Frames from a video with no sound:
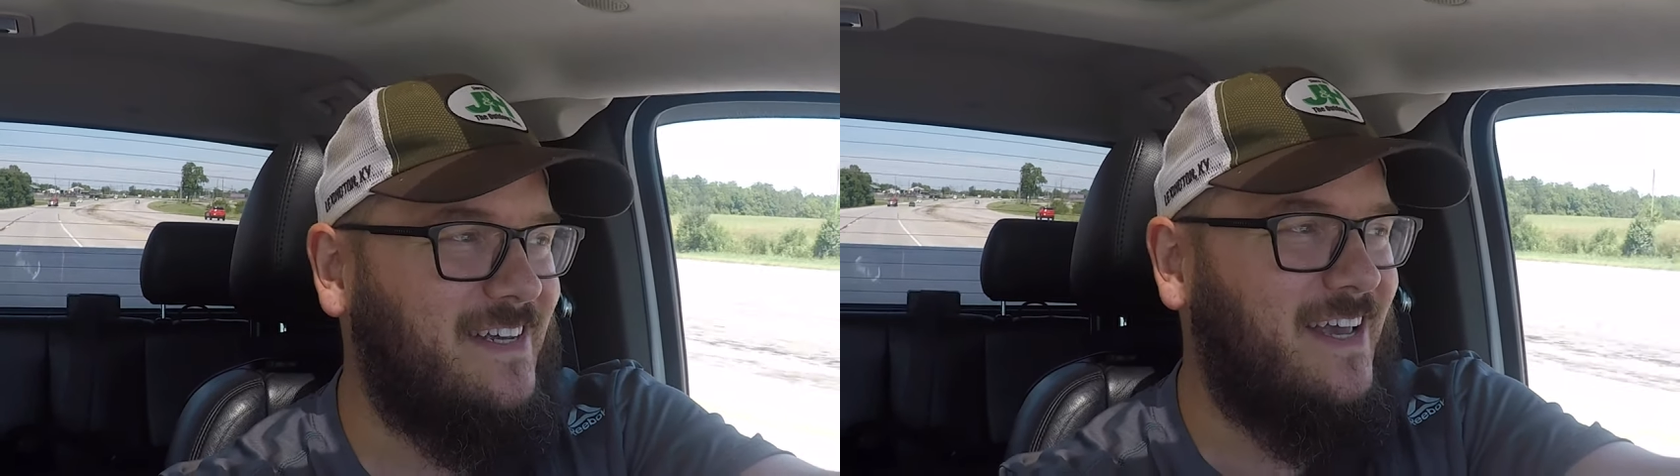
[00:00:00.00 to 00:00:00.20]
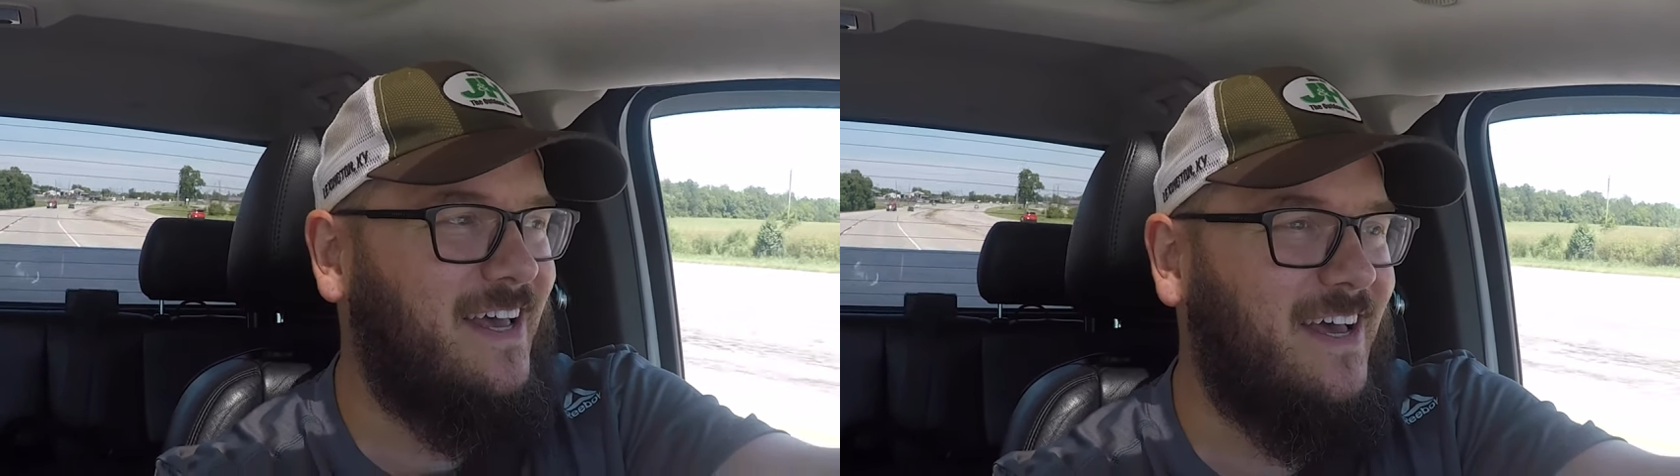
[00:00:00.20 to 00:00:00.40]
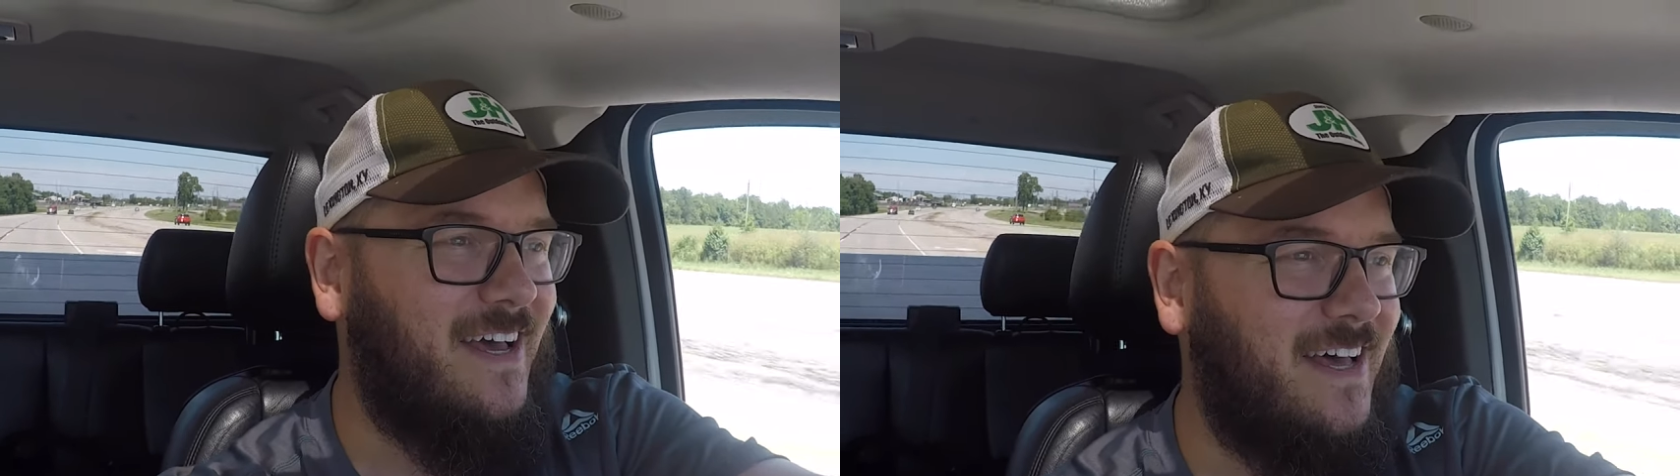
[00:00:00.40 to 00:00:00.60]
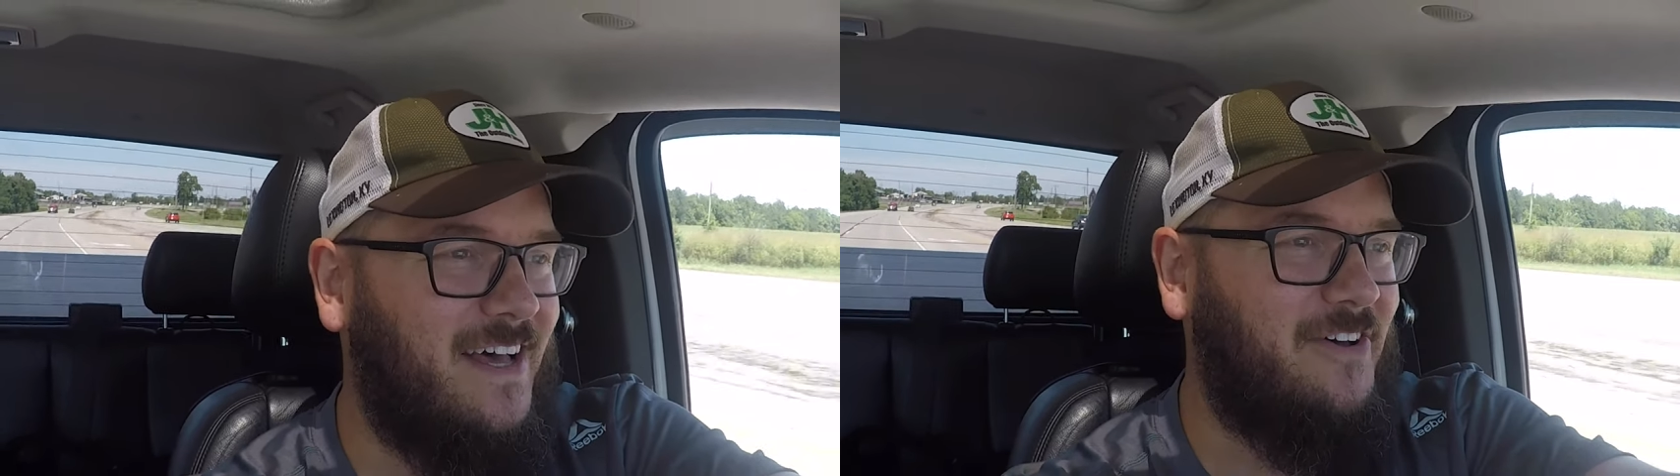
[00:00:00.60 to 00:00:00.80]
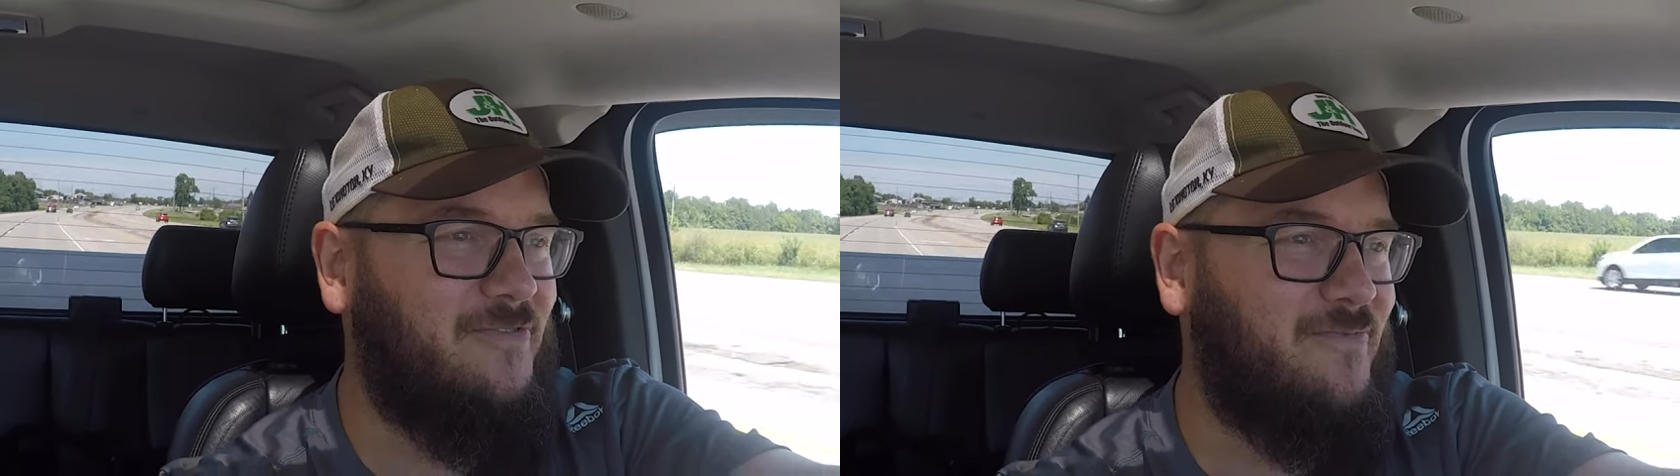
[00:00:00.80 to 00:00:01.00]

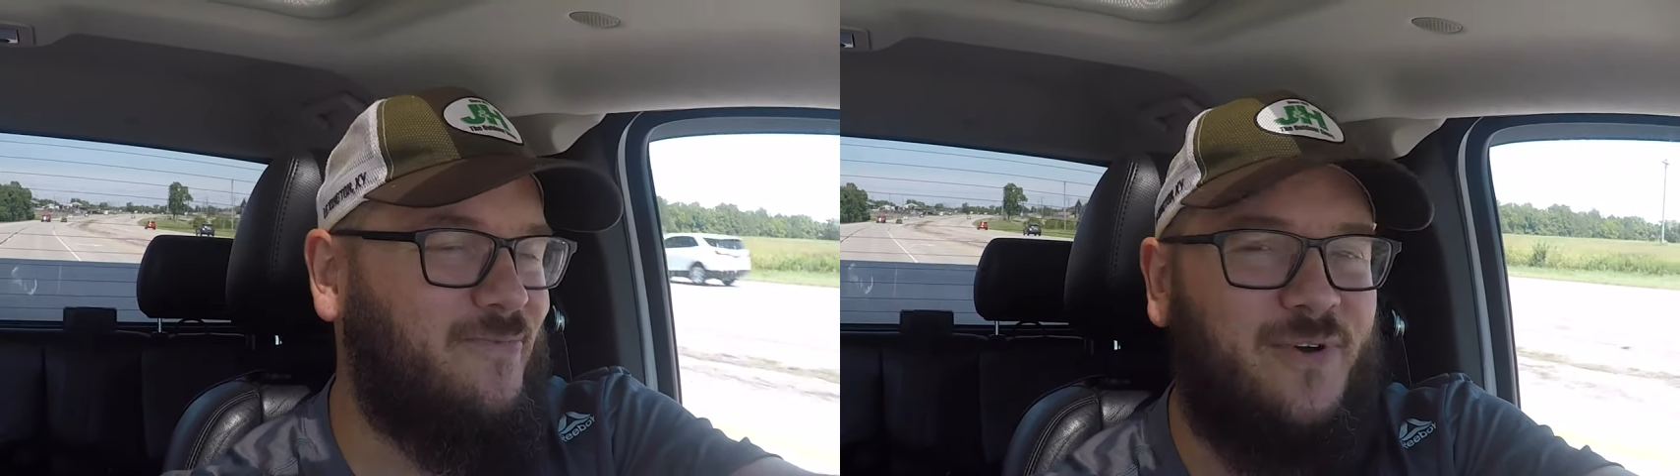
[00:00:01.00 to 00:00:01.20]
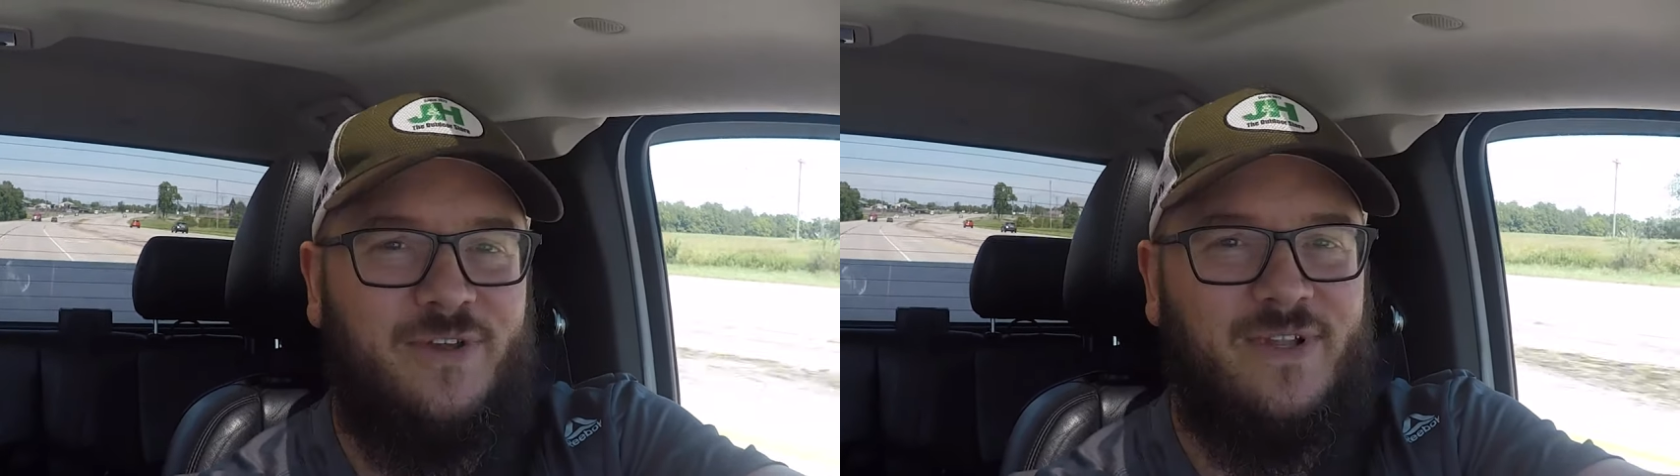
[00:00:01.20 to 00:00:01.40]
Uh, when